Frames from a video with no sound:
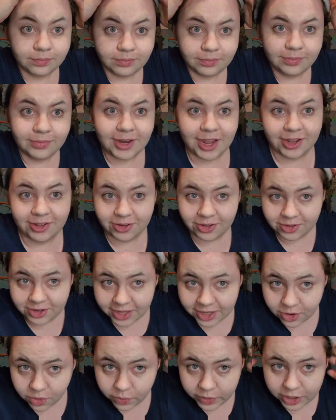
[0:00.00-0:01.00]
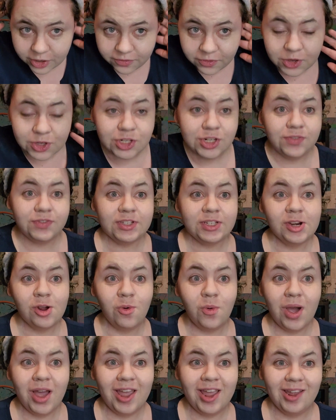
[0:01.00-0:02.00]
now you look like a weird version of Snow
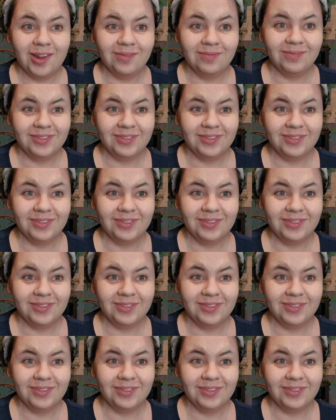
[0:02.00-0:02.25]
White.